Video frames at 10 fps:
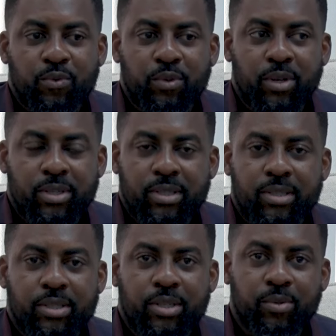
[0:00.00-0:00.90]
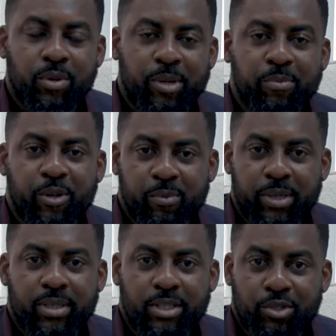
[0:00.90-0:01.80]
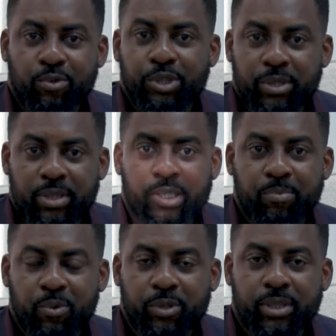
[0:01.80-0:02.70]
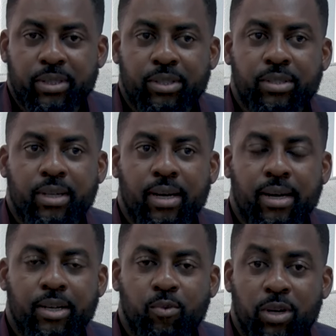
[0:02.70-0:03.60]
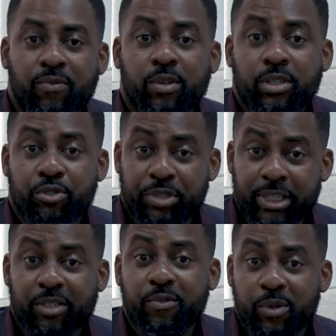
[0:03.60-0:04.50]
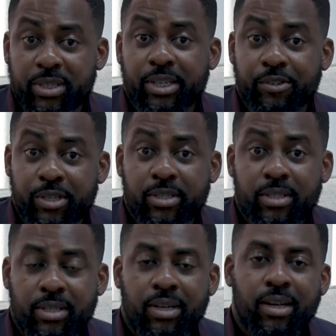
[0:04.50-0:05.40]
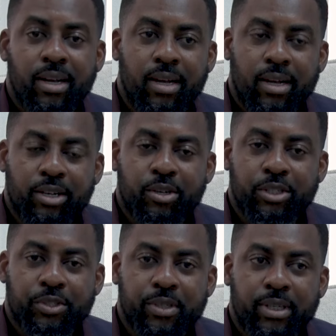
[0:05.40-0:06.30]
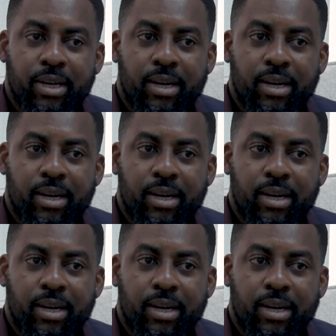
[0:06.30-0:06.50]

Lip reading: for us, women empowerment is crucial, it's important, and one of our strategic focus areas in country.